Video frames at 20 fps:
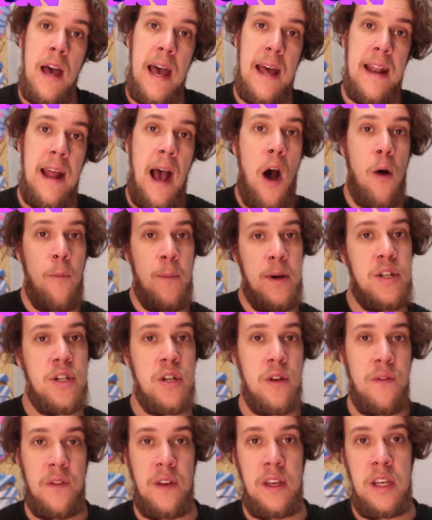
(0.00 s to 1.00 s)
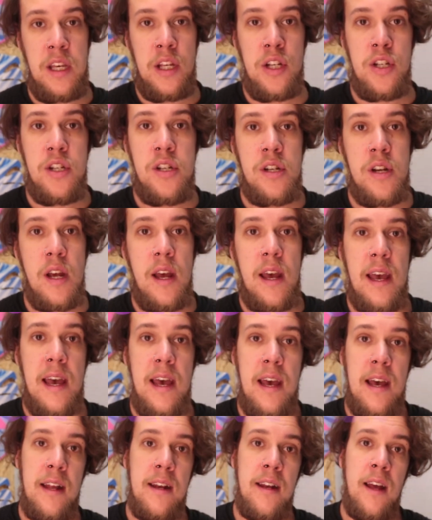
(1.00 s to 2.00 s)
and how much of each,
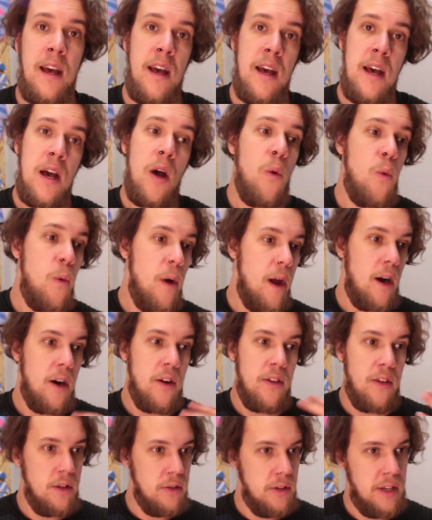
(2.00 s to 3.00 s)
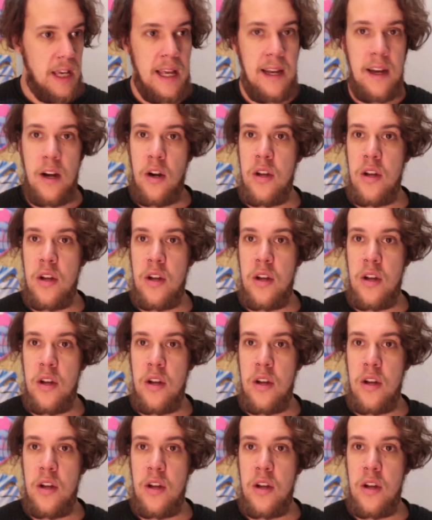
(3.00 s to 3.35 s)
and where are they located.